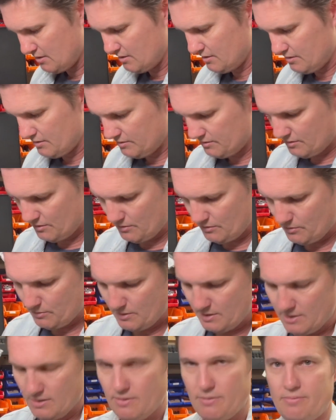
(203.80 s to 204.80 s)

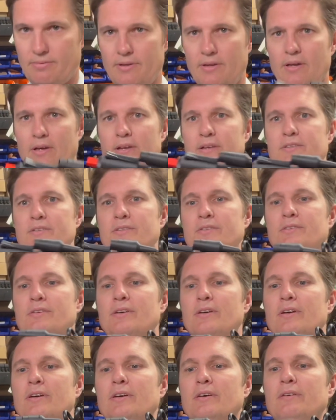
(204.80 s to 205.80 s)
So yeah, it just
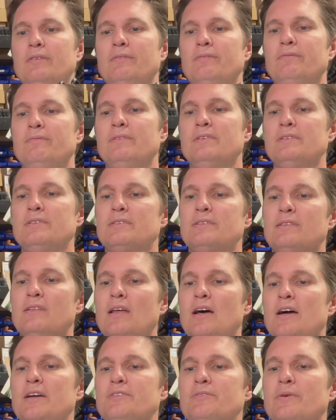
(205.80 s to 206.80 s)

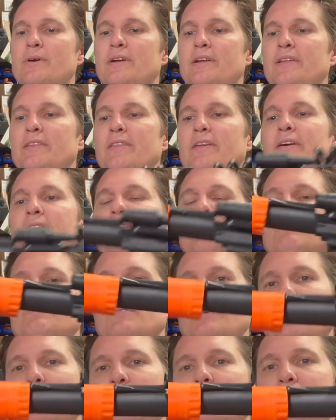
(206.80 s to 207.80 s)
slides right in there.
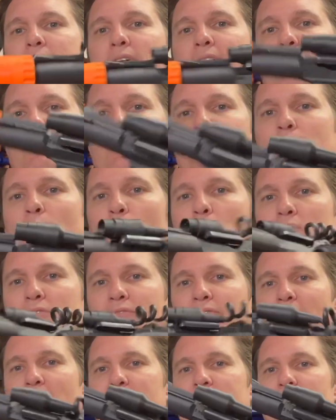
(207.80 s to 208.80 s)
So then you have an orange
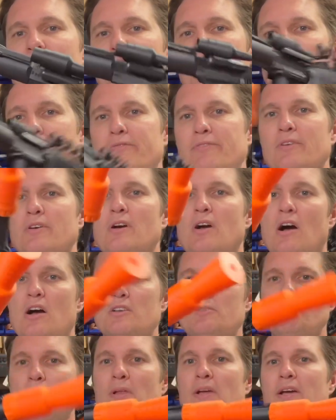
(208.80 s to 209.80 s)
flash hider if you're
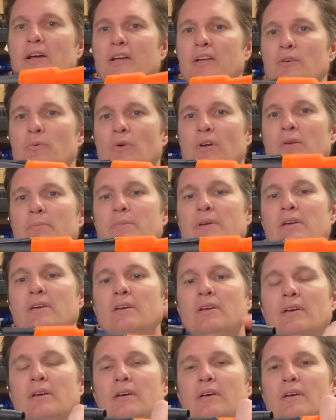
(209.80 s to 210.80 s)
cosplaying and you want to be
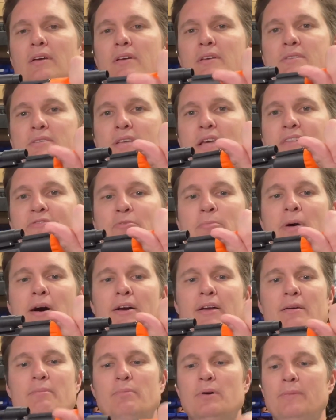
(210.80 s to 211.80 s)
safe
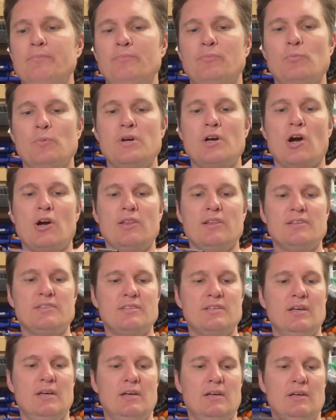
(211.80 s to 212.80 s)
about it. But
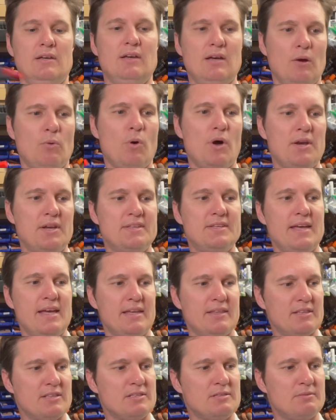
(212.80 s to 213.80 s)
regardless, I wanted to
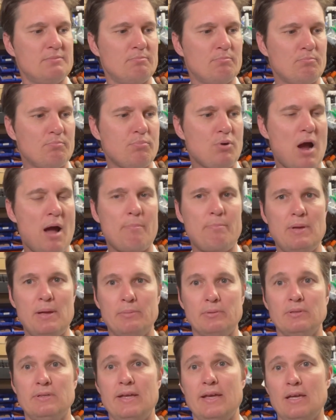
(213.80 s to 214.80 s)
take this prop, be
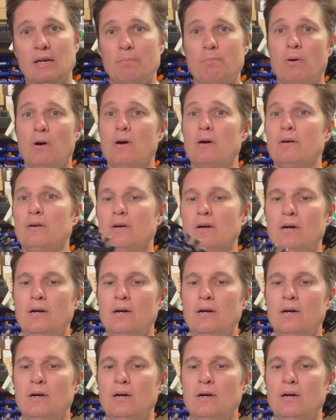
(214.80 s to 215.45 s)
able to take it apart.